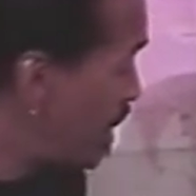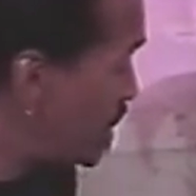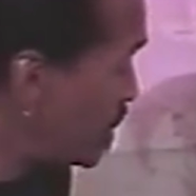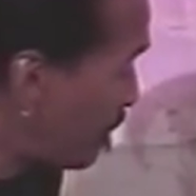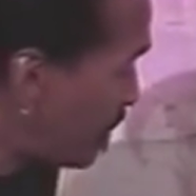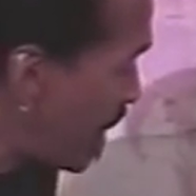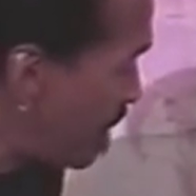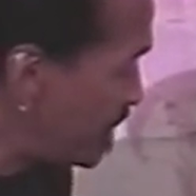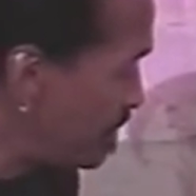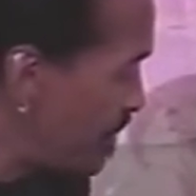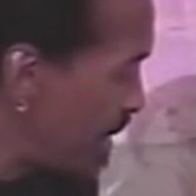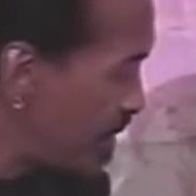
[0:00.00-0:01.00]
The
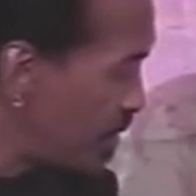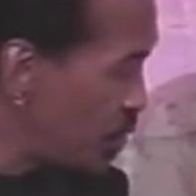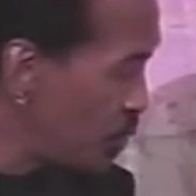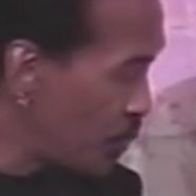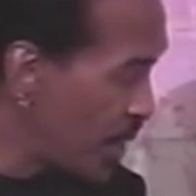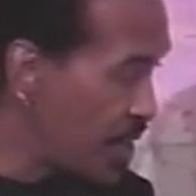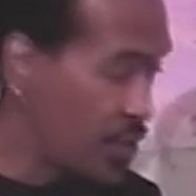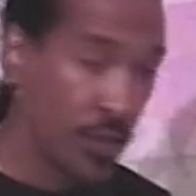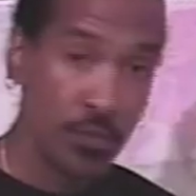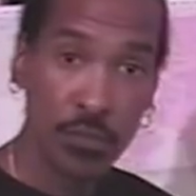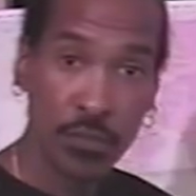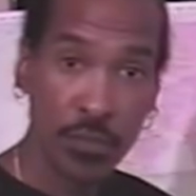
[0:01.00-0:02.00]
problem that the
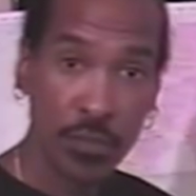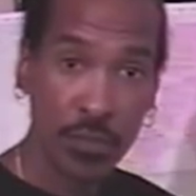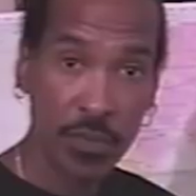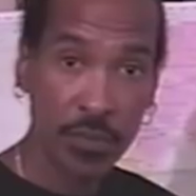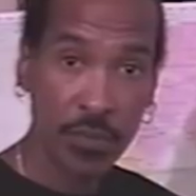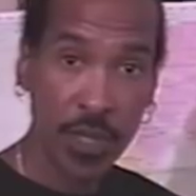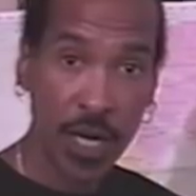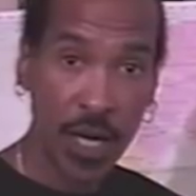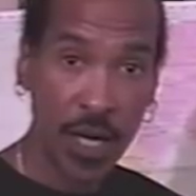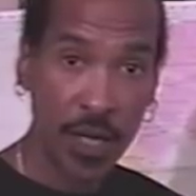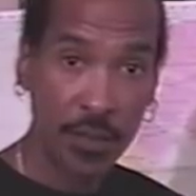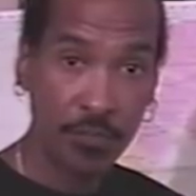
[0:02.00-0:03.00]
Eurasian
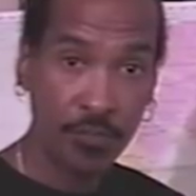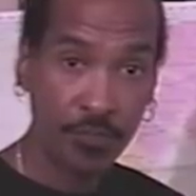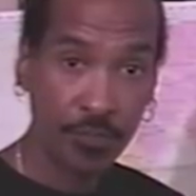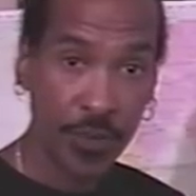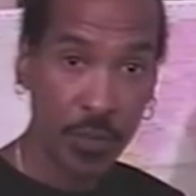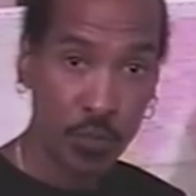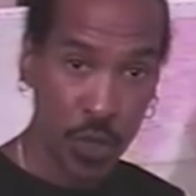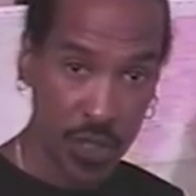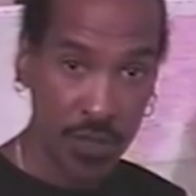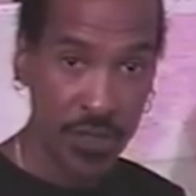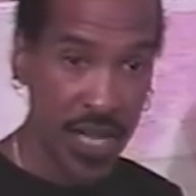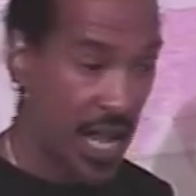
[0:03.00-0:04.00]
um,
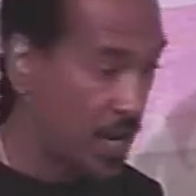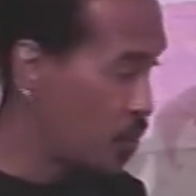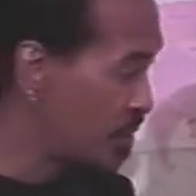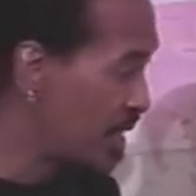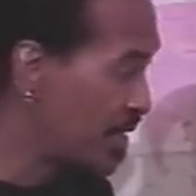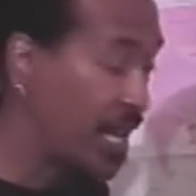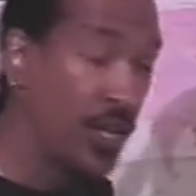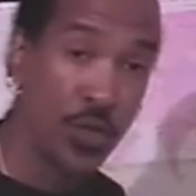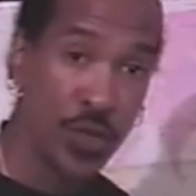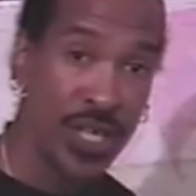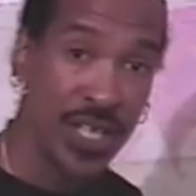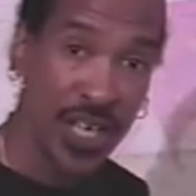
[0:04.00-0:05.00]
Muslims had was that they
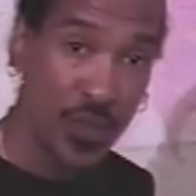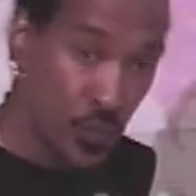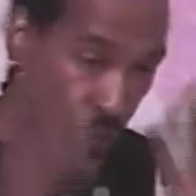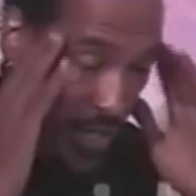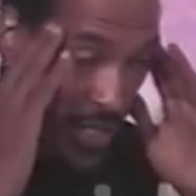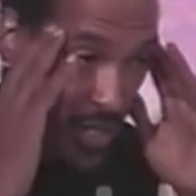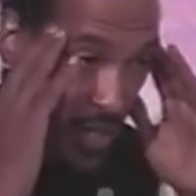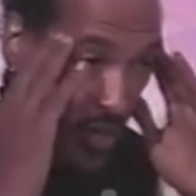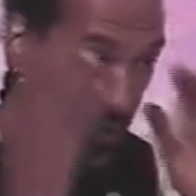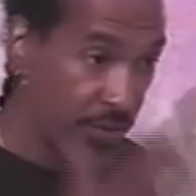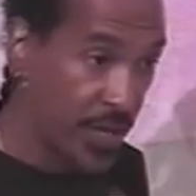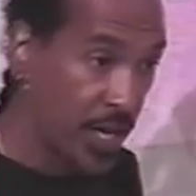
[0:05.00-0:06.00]
couldn't get rid
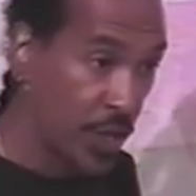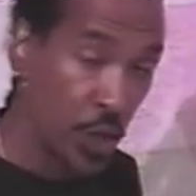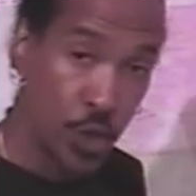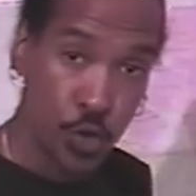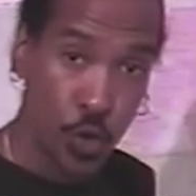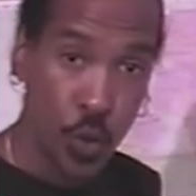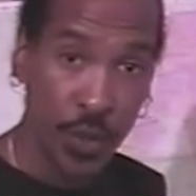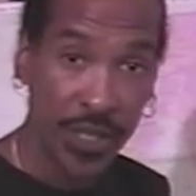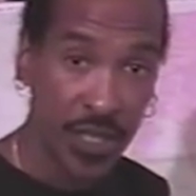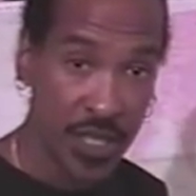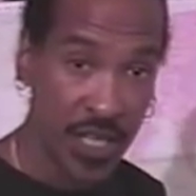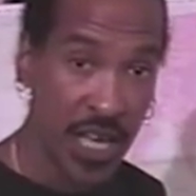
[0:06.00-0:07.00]
of their control and
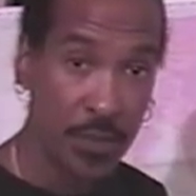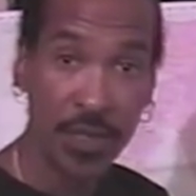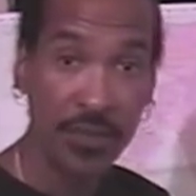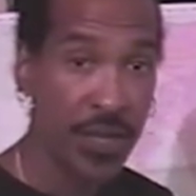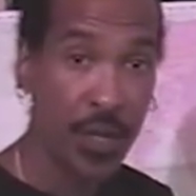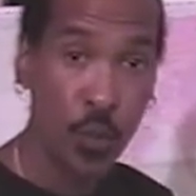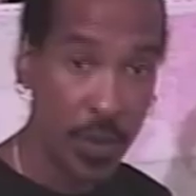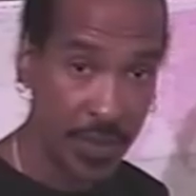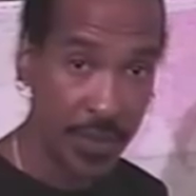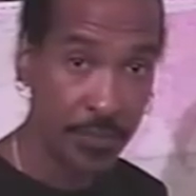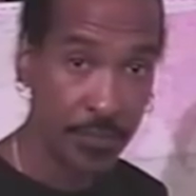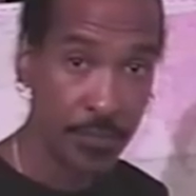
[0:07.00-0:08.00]
containment of their
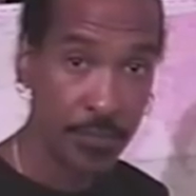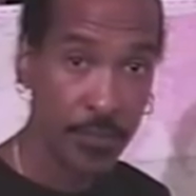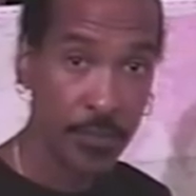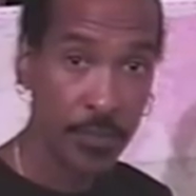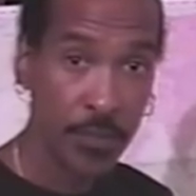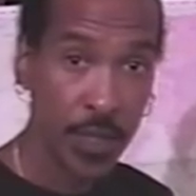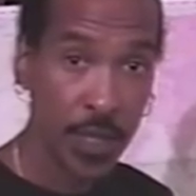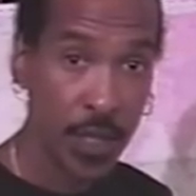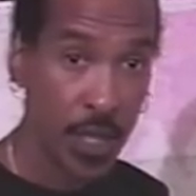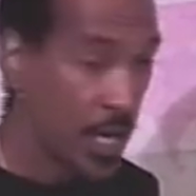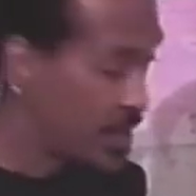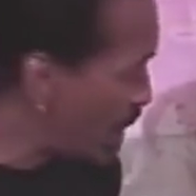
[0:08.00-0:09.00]
women.
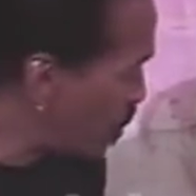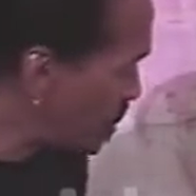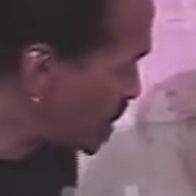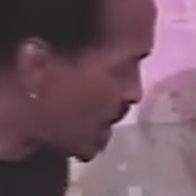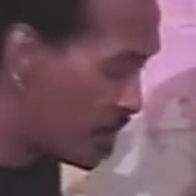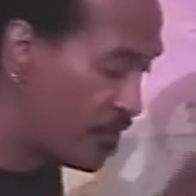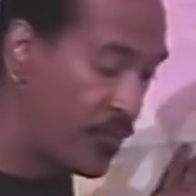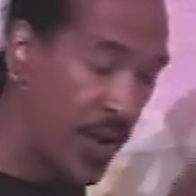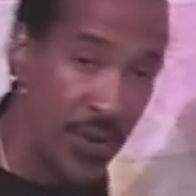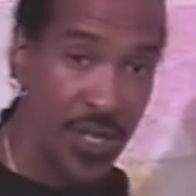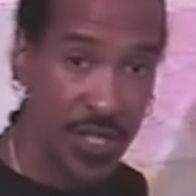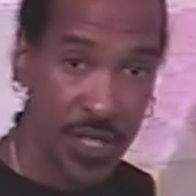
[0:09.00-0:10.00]
That was a
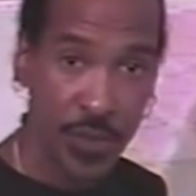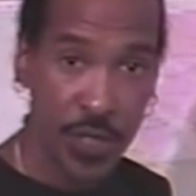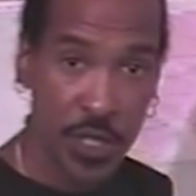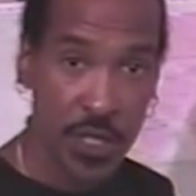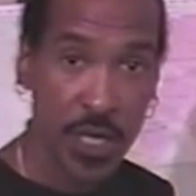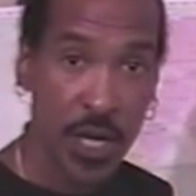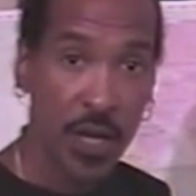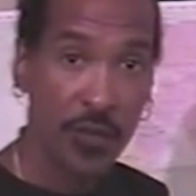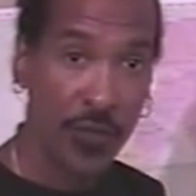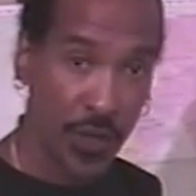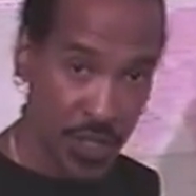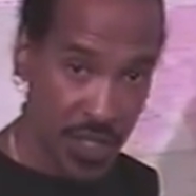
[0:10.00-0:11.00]
very serious
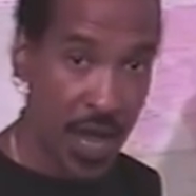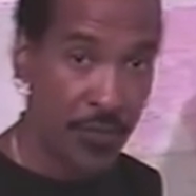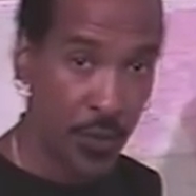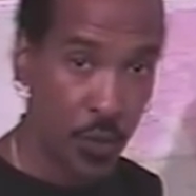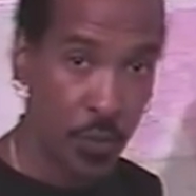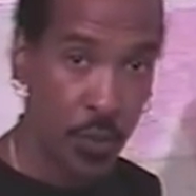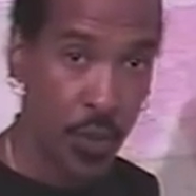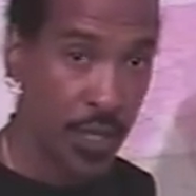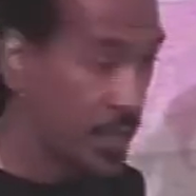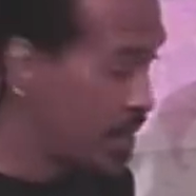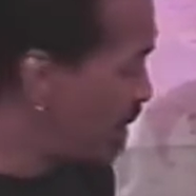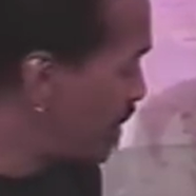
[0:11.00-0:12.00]
philosophical
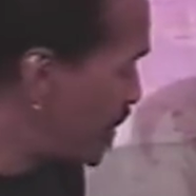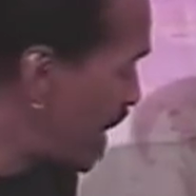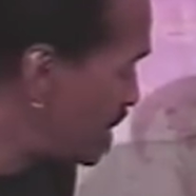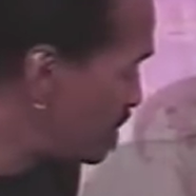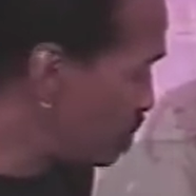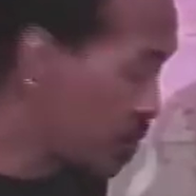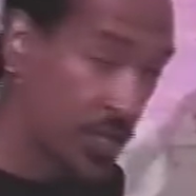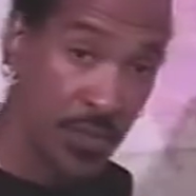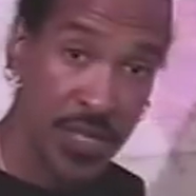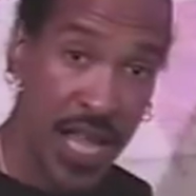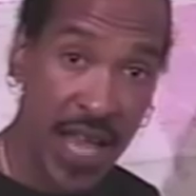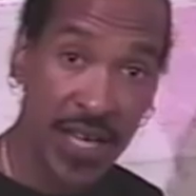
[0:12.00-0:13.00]
point that
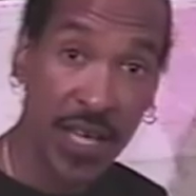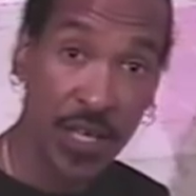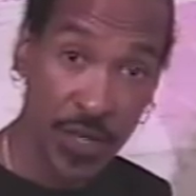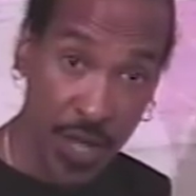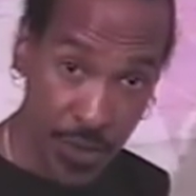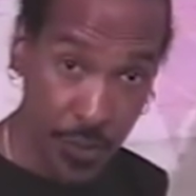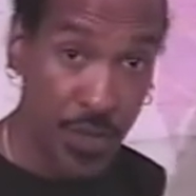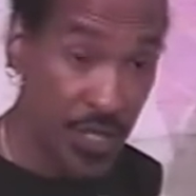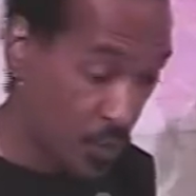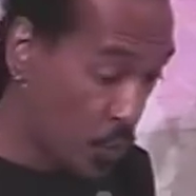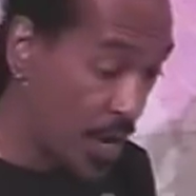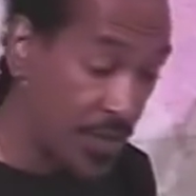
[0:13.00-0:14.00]
Muslims had, and another
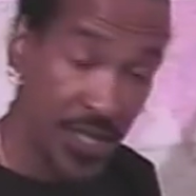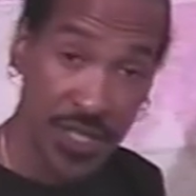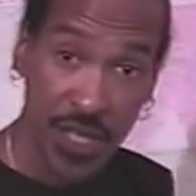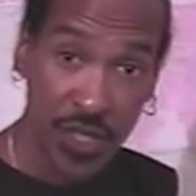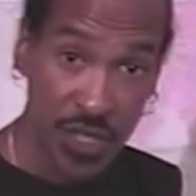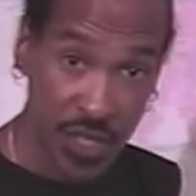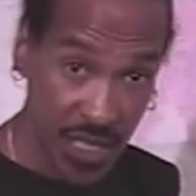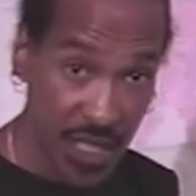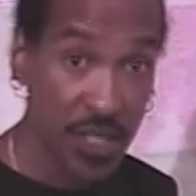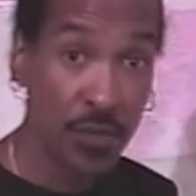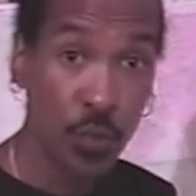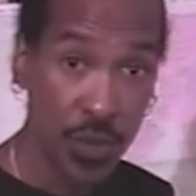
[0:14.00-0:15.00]
reason why there's such a
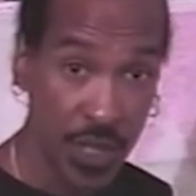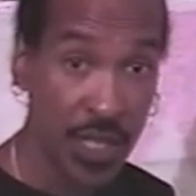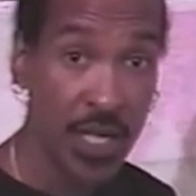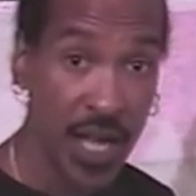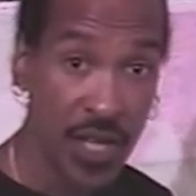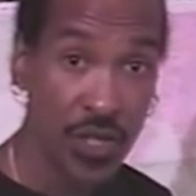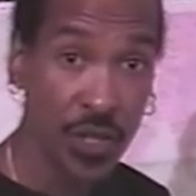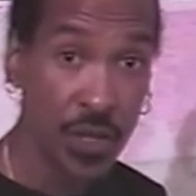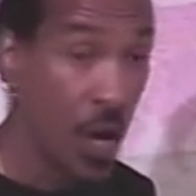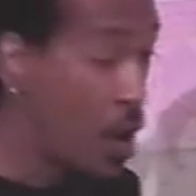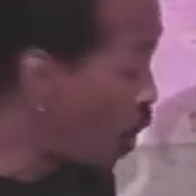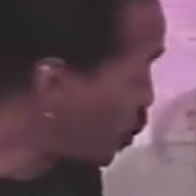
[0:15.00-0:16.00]
schism within the nation,
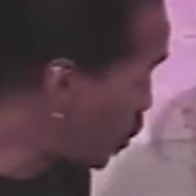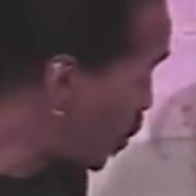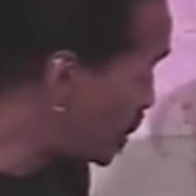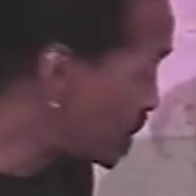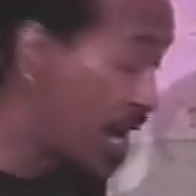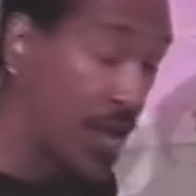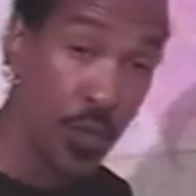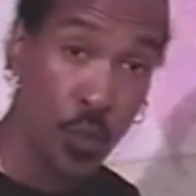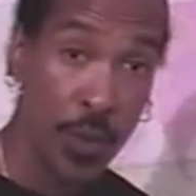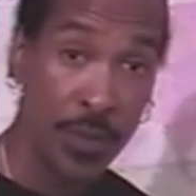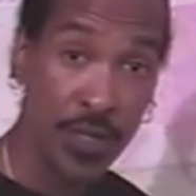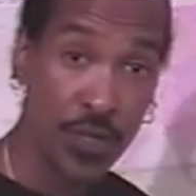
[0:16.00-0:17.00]
according to how the
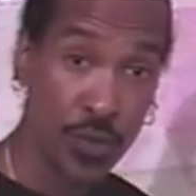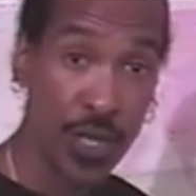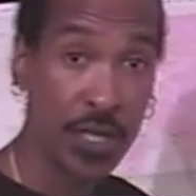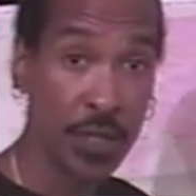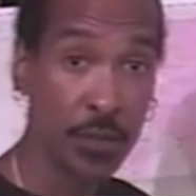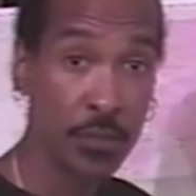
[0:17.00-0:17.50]
women are treated.